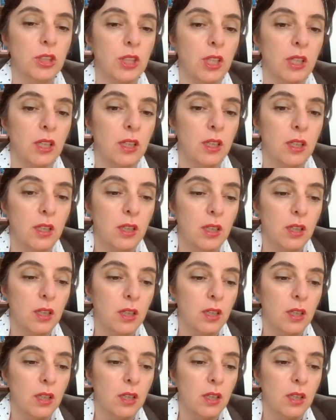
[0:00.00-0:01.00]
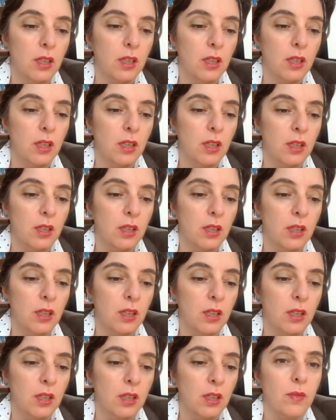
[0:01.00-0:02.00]
Thank you. Thank you. I agree
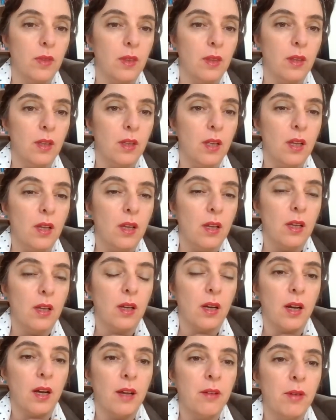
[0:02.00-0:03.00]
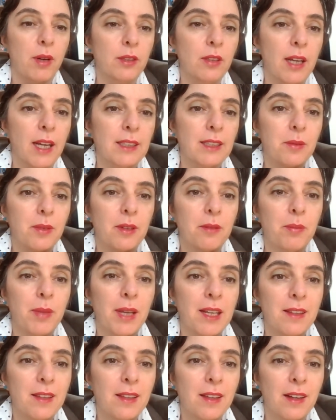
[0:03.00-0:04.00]
with you. I agree 100%
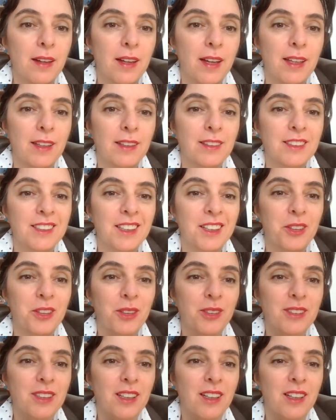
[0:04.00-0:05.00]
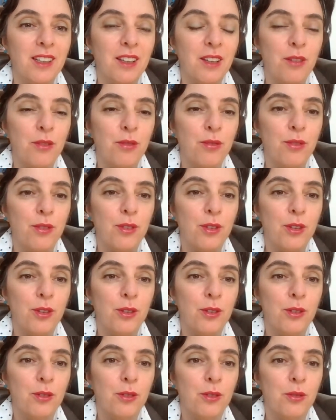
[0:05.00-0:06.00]
with you. I
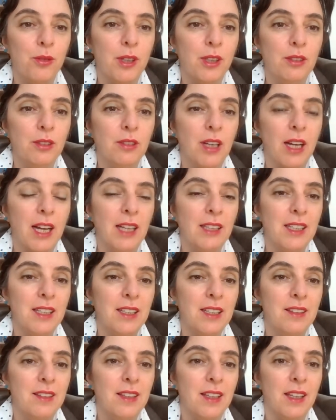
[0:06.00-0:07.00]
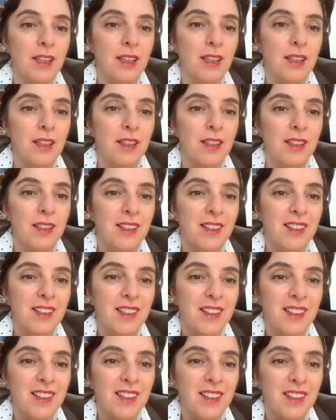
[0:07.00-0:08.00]
want to ask Melinda and Sarota if you want
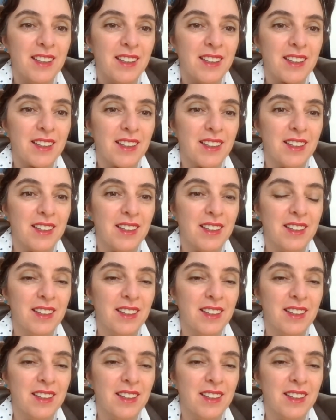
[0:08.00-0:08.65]
to add anything.